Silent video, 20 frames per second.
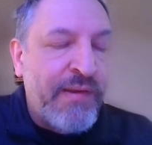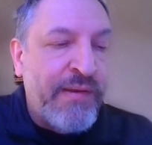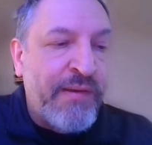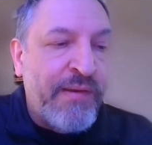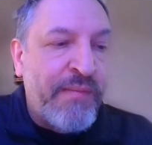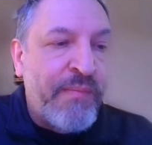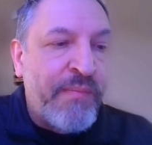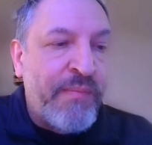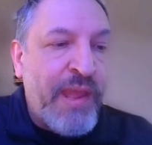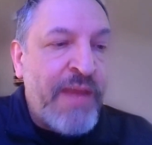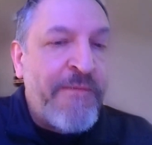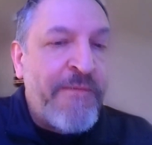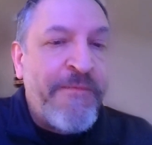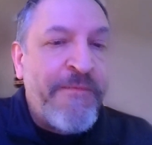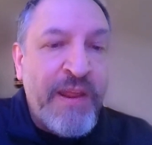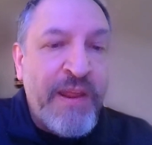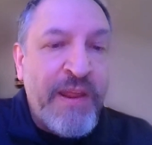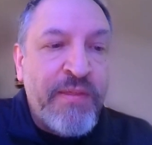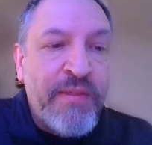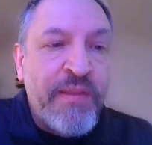
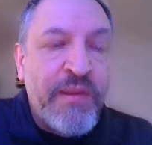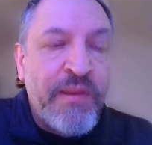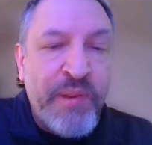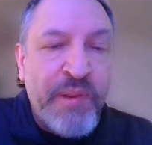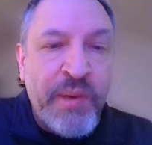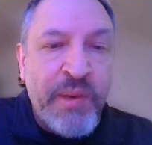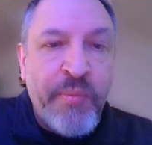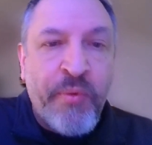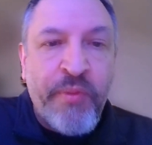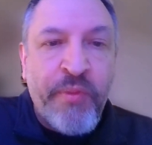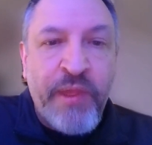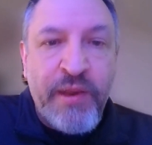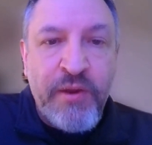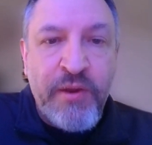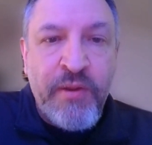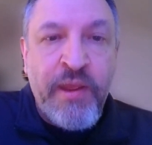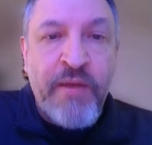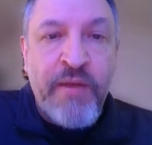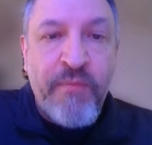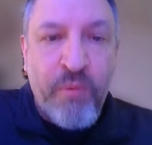Have faith in the people
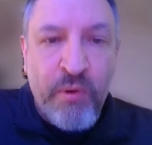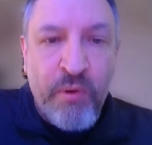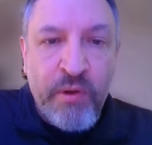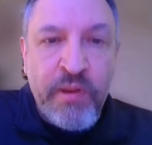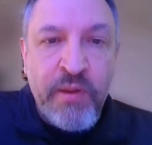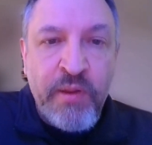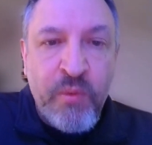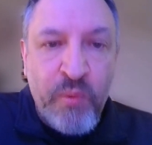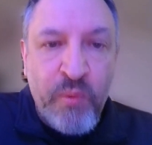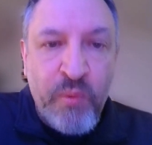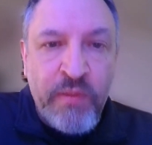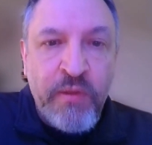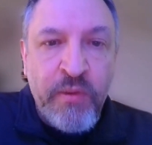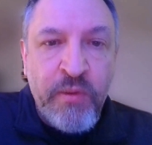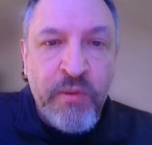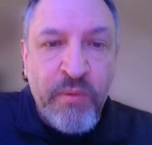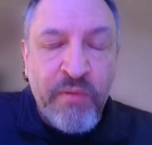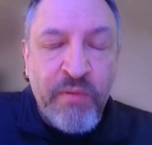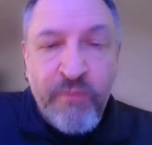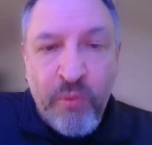that you have working with
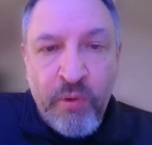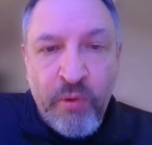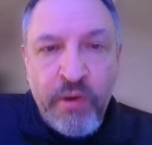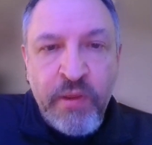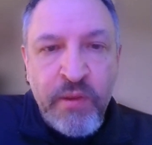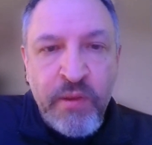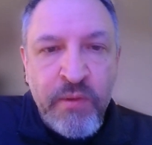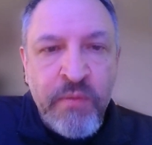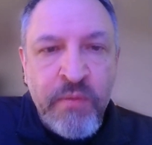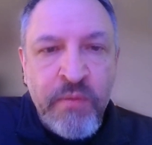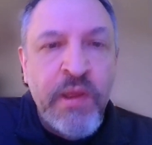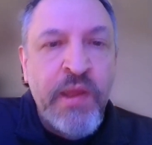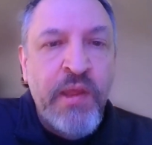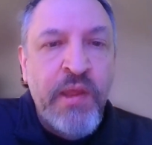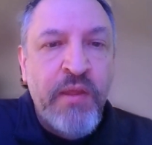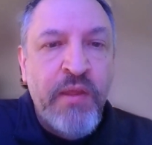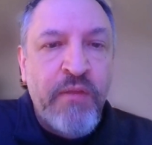you and for you,